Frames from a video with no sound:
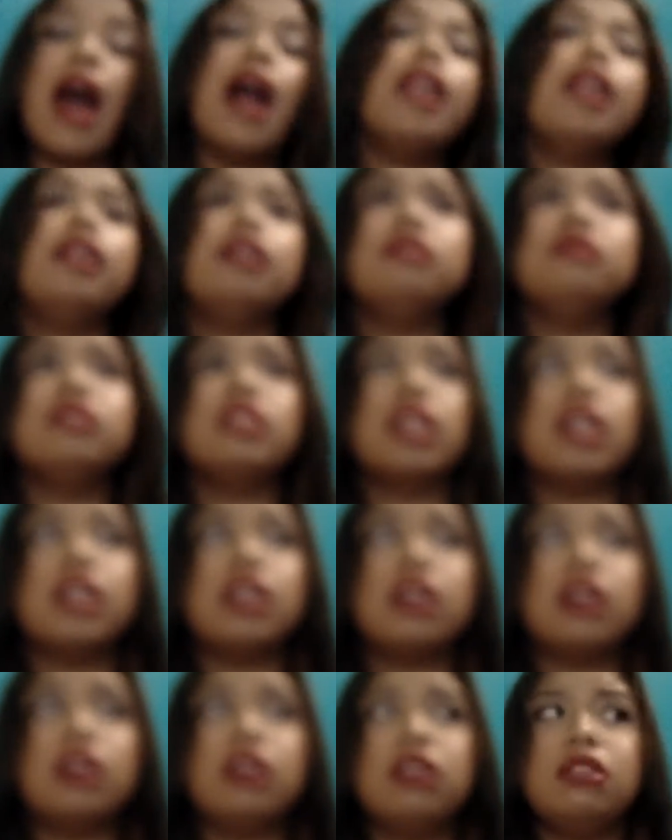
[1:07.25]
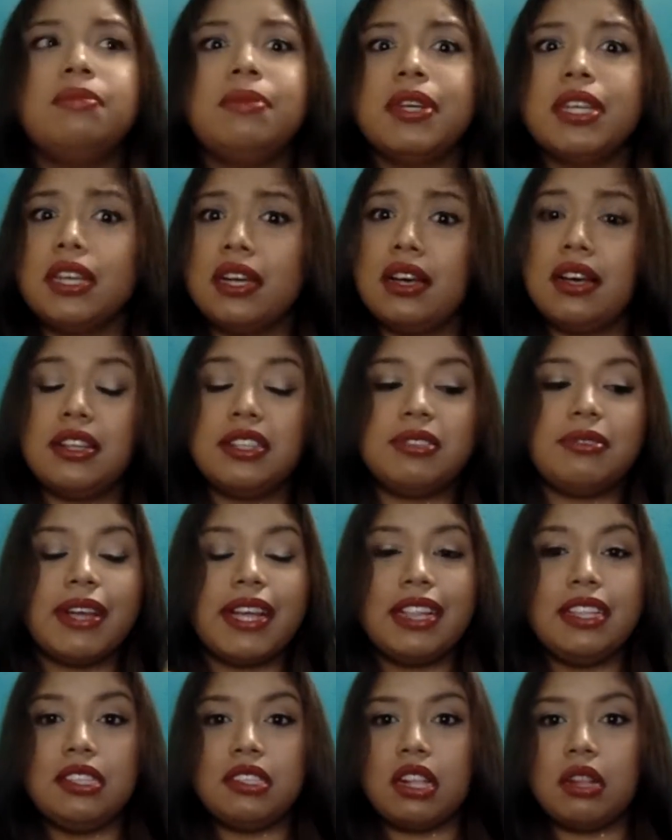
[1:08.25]
And I was like, oh my god. So I
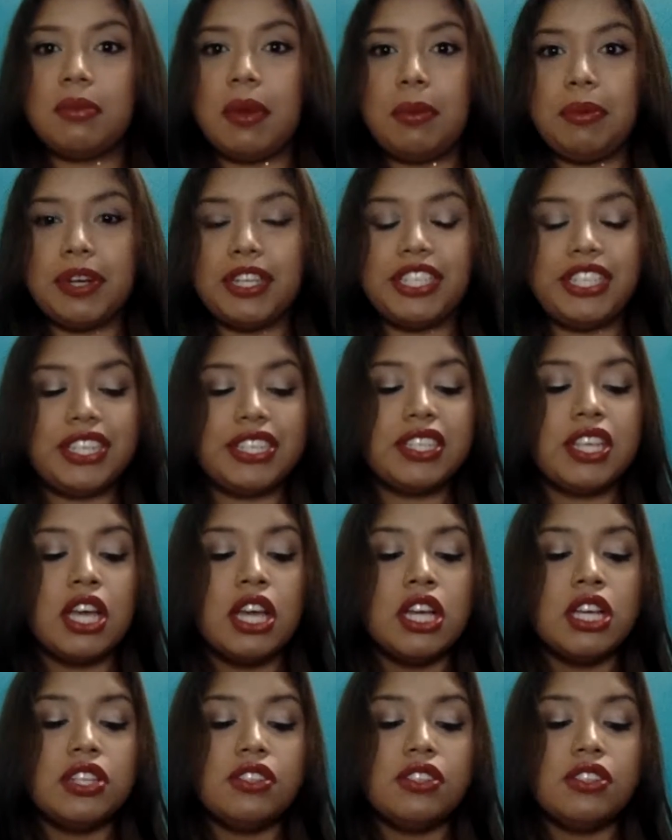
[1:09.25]
cleaned all my brushes.